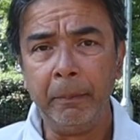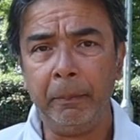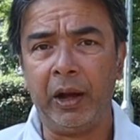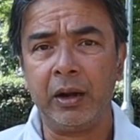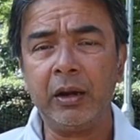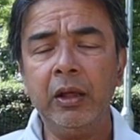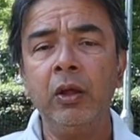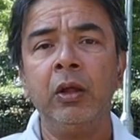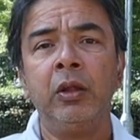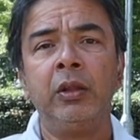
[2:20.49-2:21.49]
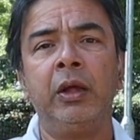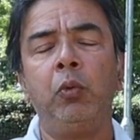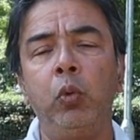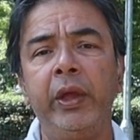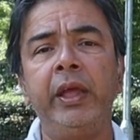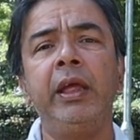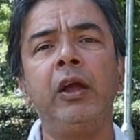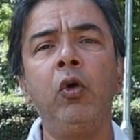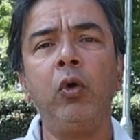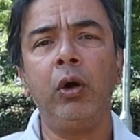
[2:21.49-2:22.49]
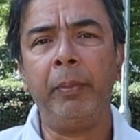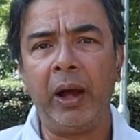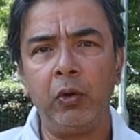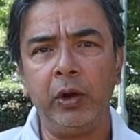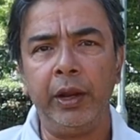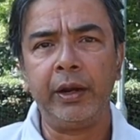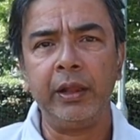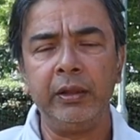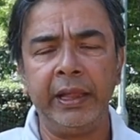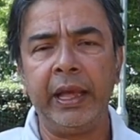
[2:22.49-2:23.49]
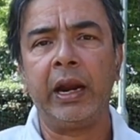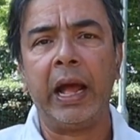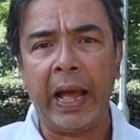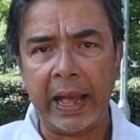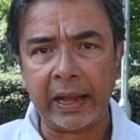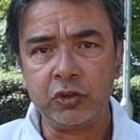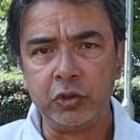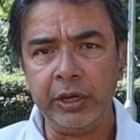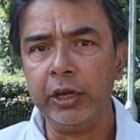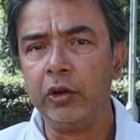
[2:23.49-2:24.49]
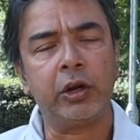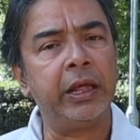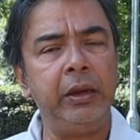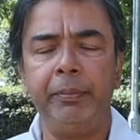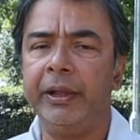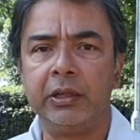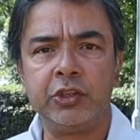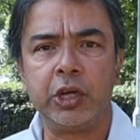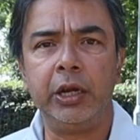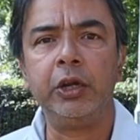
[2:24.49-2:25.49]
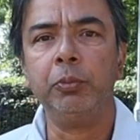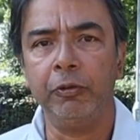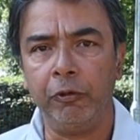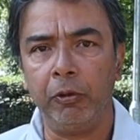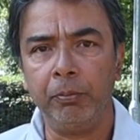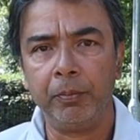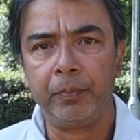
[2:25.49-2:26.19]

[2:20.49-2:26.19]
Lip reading: but the way they go about it, they are actually not helping the child to perform.